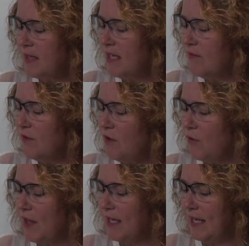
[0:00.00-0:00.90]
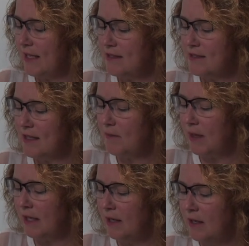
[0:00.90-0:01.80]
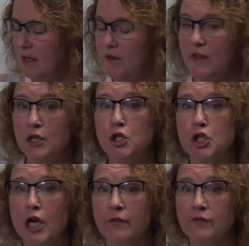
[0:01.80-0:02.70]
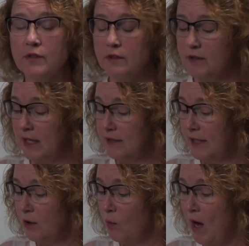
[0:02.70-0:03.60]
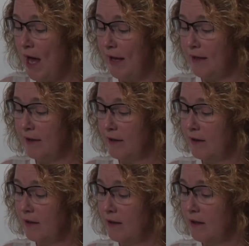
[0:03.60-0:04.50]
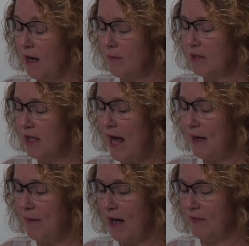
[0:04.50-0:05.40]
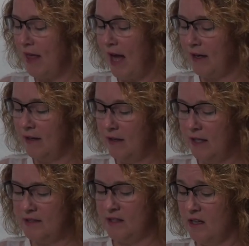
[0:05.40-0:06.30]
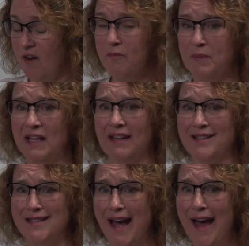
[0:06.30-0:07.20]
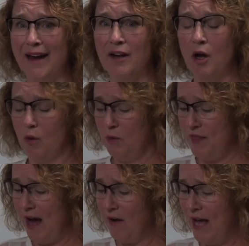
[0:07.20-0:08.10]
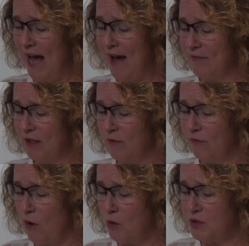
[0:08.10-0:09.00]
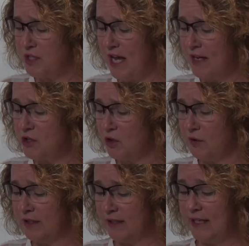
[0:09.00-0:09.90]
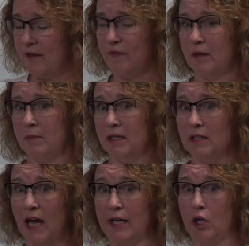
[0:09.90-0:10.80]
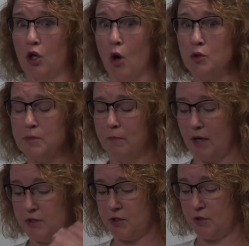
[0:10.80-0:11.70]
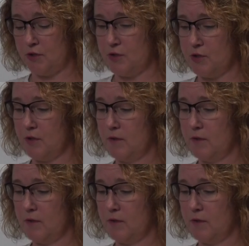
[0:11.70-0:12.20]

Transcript: Even though they can't see me, they shift, they lean away. I'm glad about that. It's enough being dead without having folks enter and leaving me like Ghostbusters.